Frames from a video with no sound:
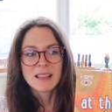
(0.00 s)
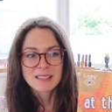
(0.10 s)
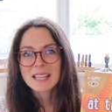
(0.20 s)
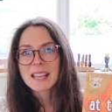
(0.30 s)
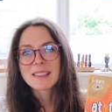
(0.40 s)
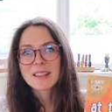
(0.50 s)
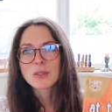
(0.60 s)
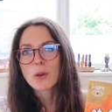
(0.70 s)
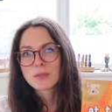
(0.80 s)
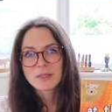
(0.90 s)
ticking things
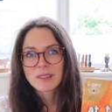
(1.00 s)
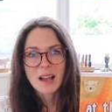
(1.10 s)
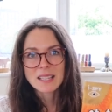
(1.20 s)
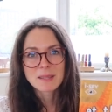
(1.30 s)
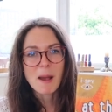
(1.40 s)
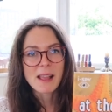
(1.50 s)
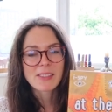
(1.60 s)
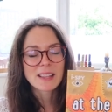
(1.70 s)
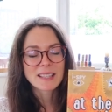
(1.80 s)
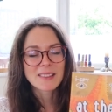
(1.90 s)
off and I spy and
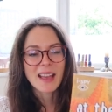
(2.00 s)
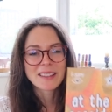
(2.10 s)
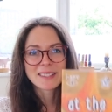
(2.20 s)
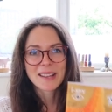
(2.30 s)
things like that.